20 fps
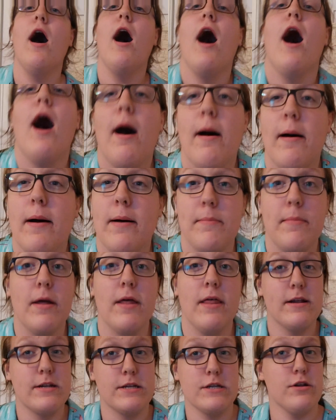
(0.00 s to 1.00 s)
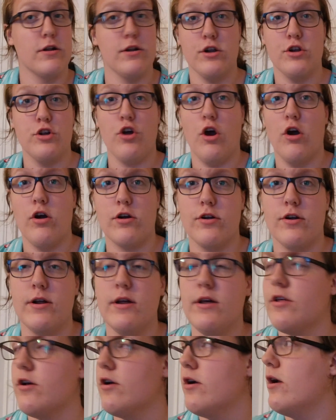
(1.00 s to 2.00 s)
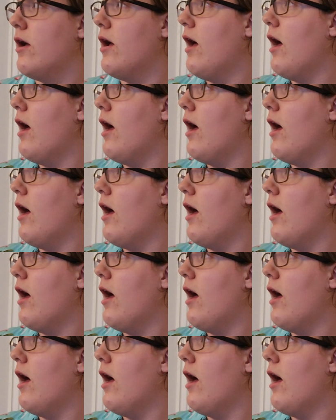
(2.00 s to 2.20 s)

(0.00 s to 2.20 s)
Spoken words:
That's not a shocker either.